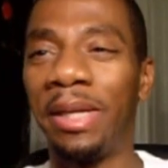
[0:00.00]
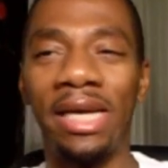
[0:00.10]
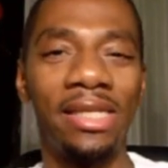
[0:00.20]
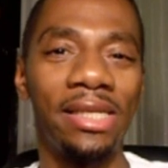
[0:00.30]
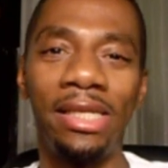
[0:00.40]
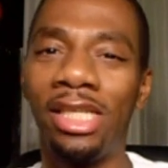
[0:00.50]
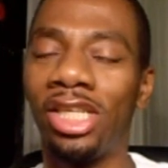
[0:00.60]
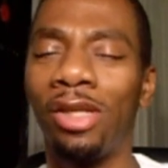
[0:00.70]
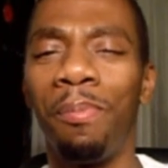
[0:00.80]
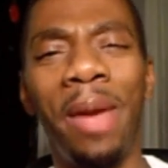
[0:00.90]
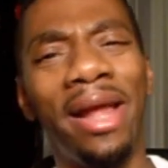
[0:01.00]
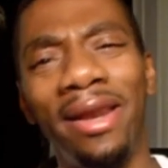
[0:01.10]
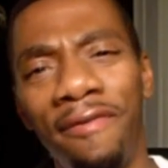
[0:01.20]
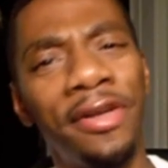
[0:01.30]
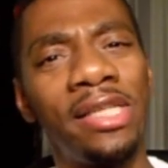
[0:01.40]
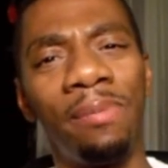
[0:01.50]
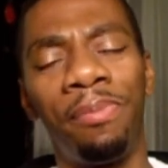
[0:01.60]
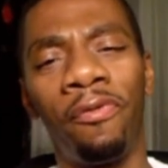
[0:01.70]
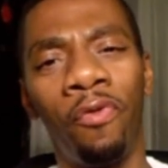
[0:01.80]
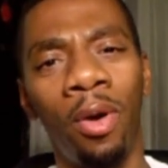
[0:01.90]
because he's just a
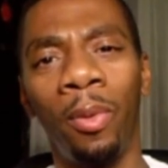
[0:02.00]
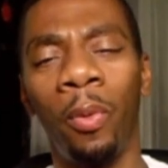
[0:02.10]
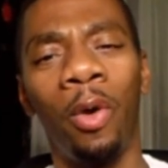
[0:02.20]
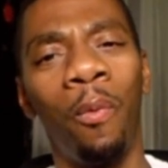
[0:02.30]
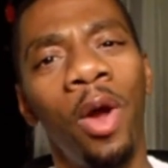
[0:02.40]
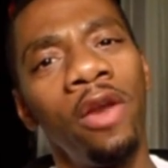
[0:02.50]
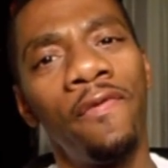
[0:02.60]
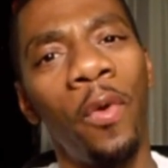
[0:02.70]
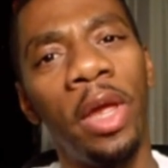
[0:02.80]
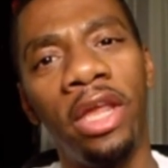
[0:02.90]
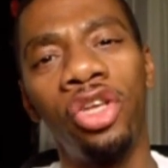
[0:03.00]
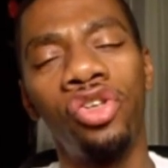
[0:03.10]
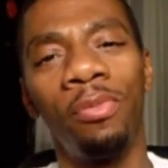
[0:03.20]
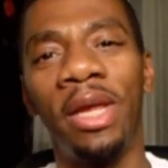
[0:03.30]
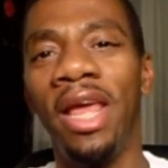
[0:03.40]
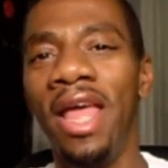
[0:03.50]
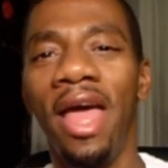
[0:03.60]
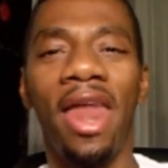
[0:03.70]
magnificent performer with a wonderful instrument,